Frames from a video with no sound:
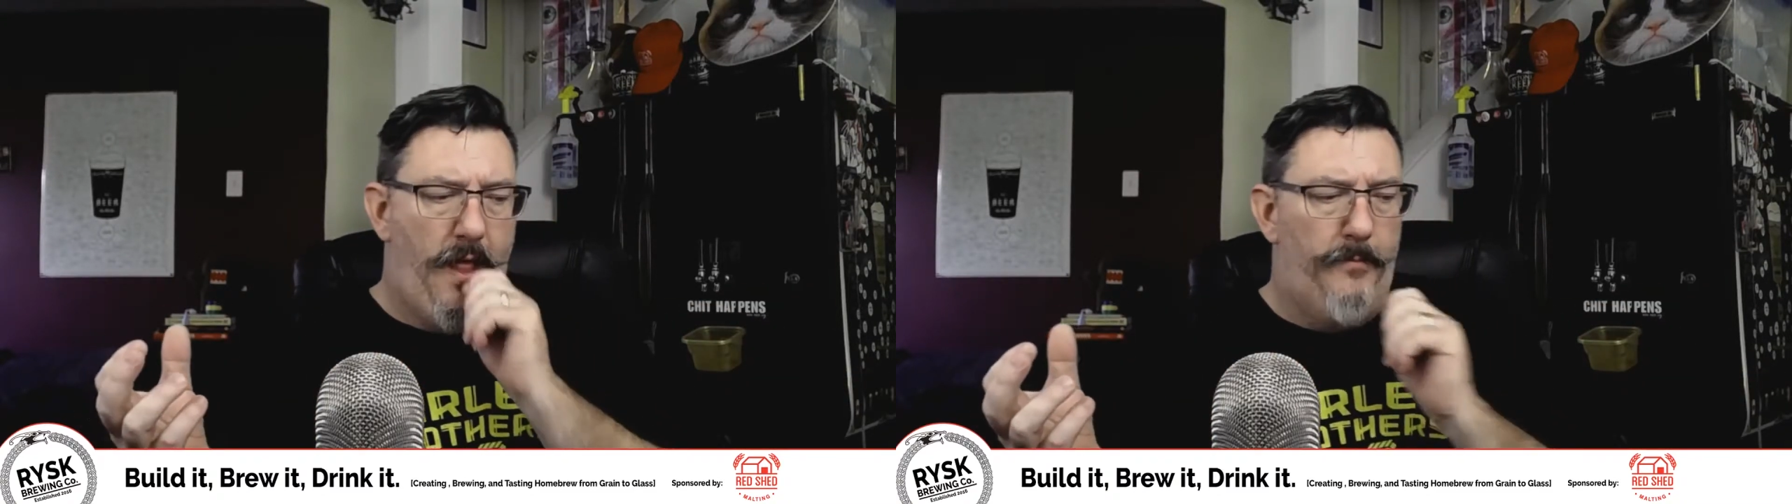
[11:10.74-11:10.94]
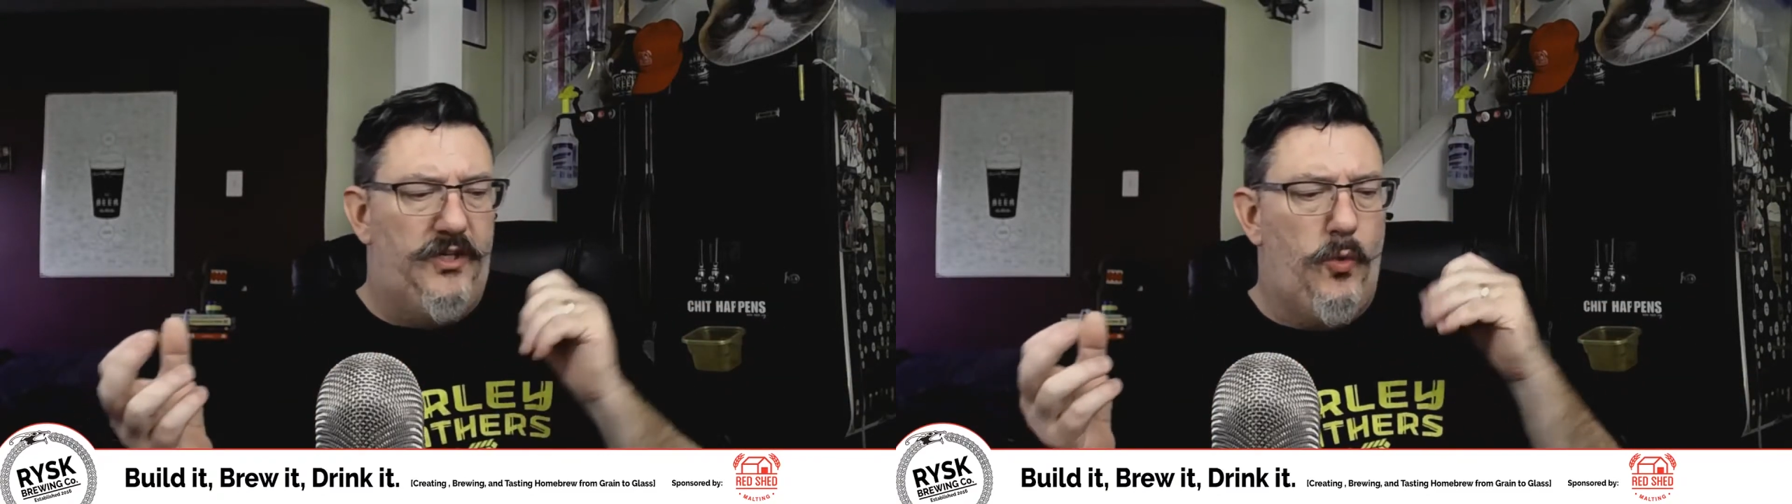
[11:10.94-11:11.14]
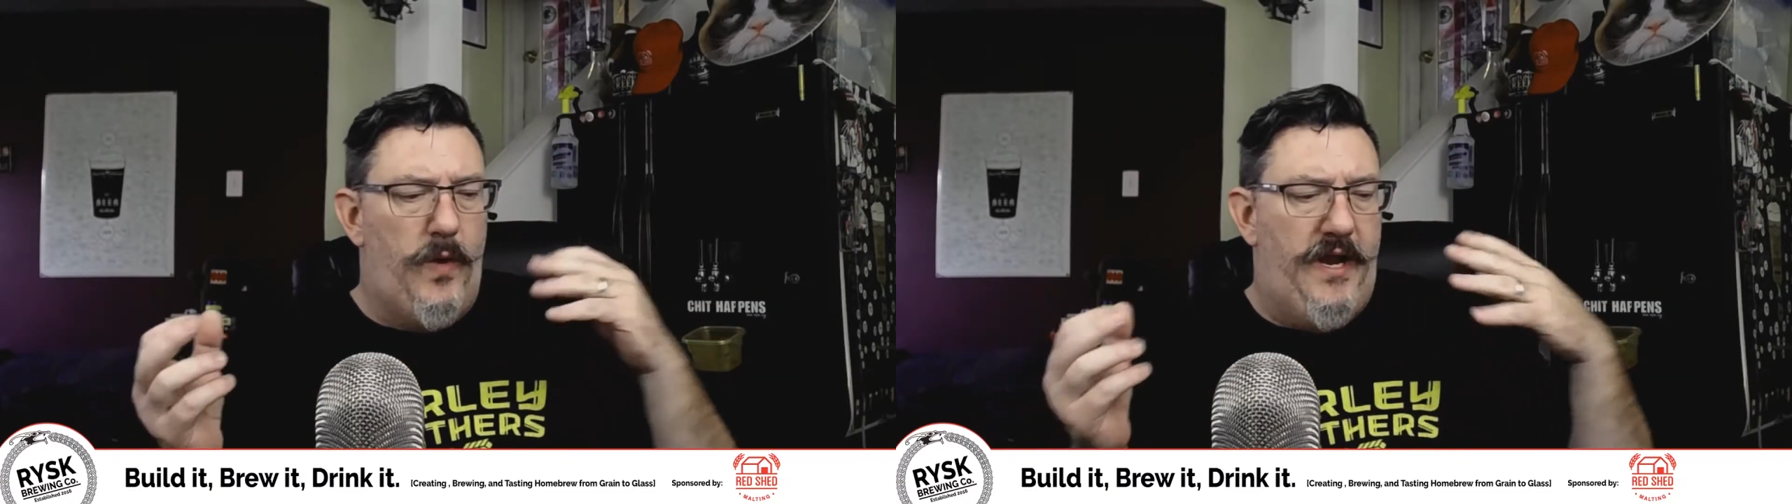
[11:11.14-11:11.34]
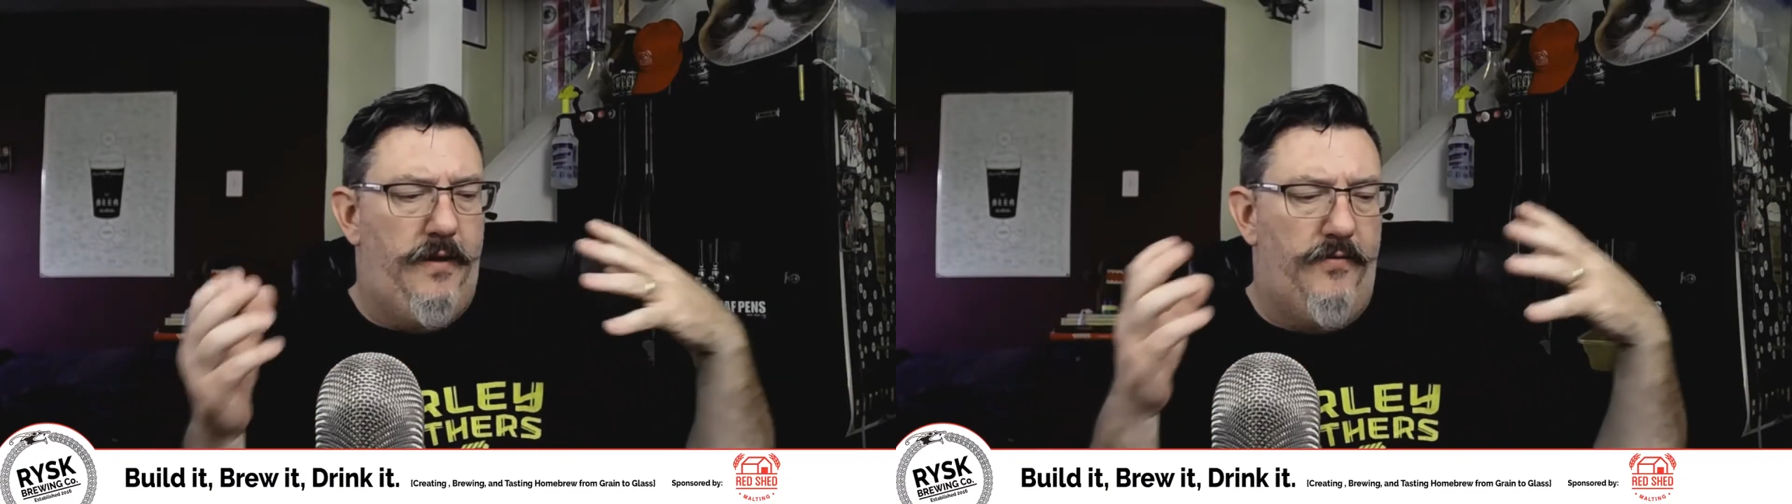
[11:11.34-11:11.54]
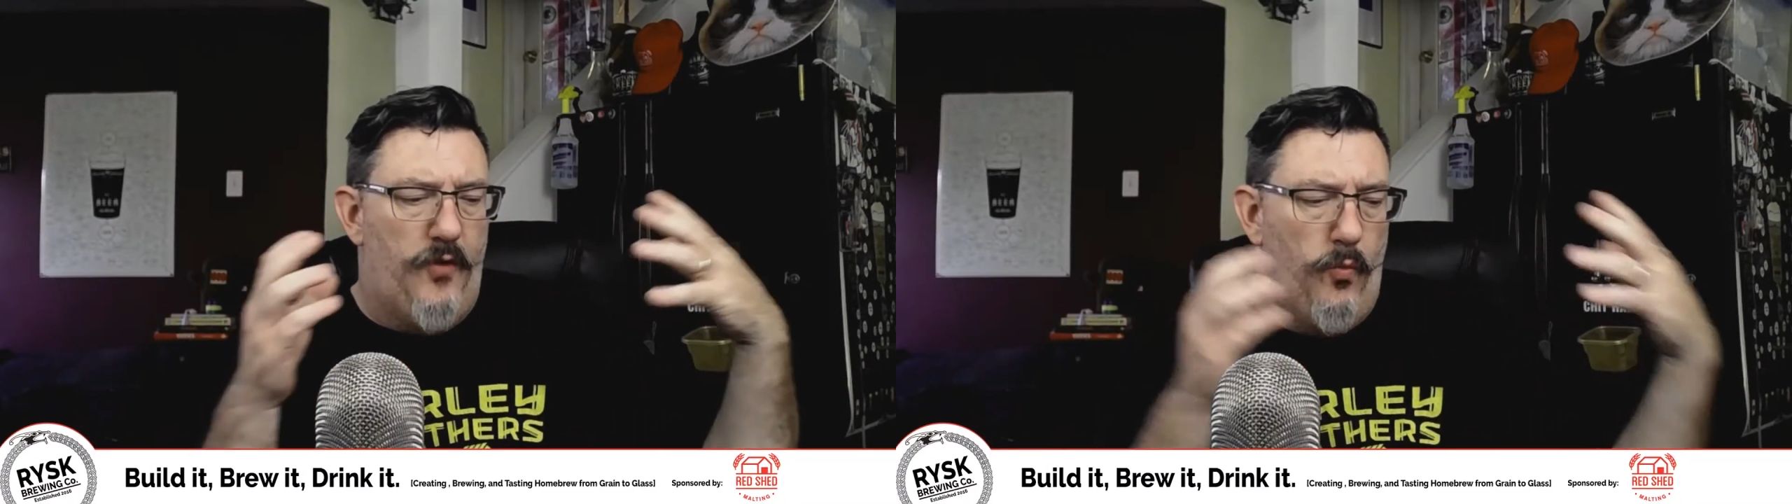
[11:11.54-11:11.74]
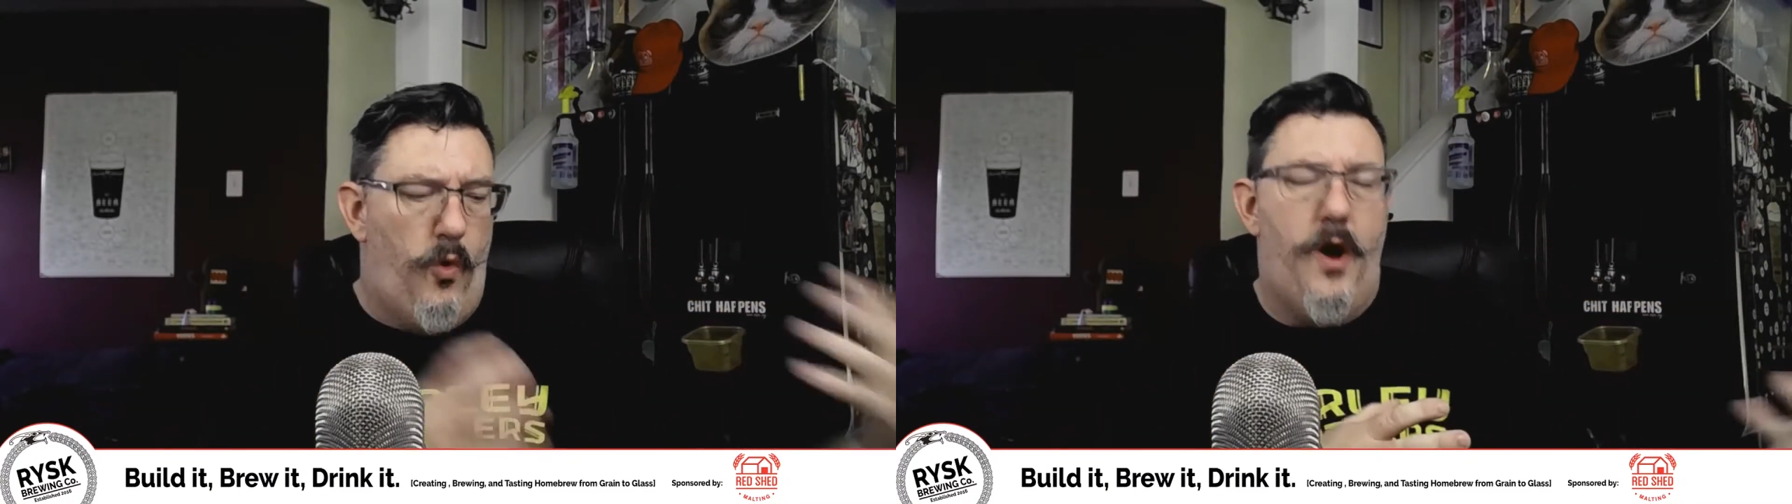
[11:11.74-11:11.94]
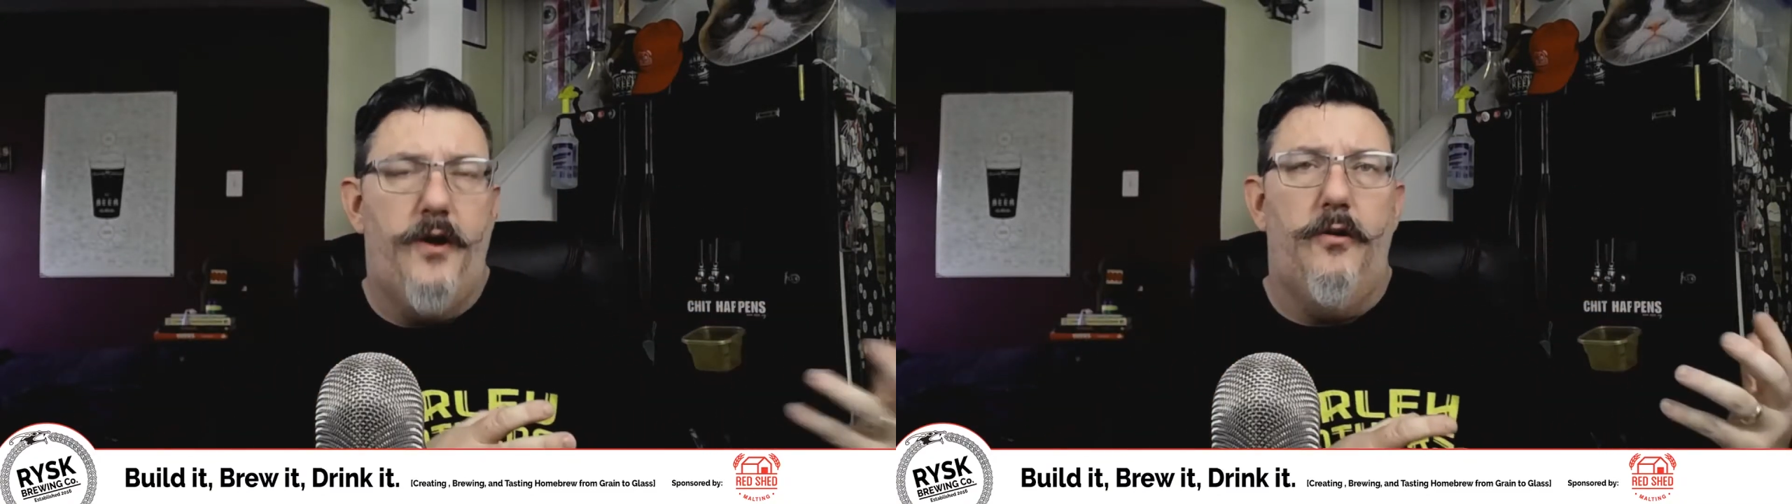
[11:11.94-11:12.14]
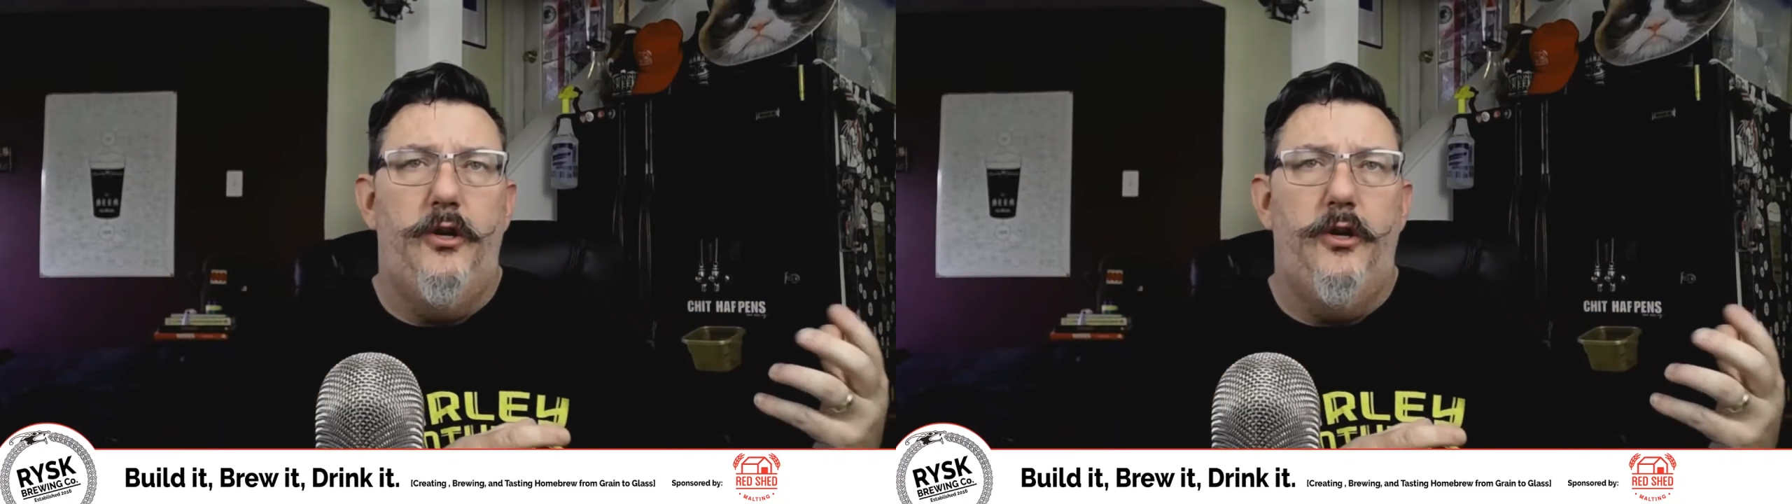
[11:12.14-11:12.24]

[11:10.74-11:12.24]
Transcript: between the water